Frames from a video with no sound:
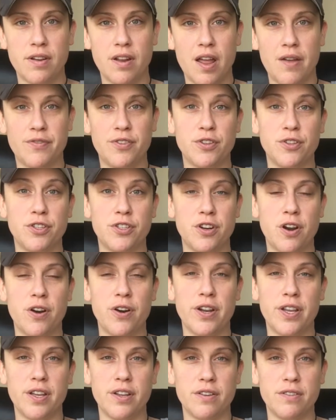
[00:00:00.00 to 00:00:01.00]
after
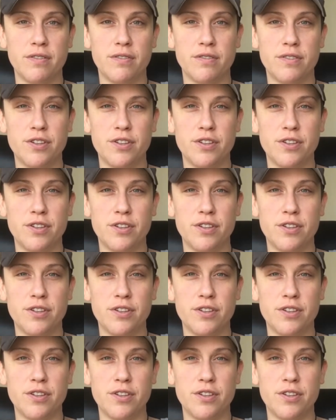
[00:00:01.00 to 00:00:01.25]
starting in